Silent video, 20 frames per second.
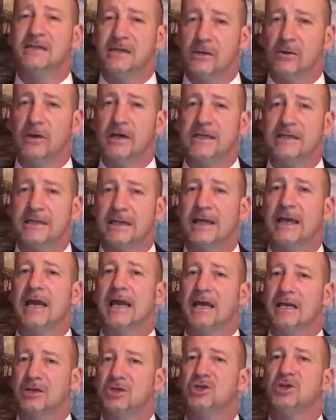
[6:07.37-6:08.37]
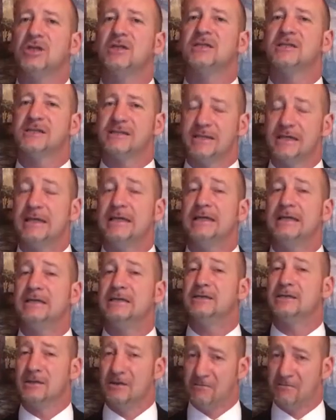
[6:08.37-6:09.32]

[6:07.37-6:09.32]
seriously and she sees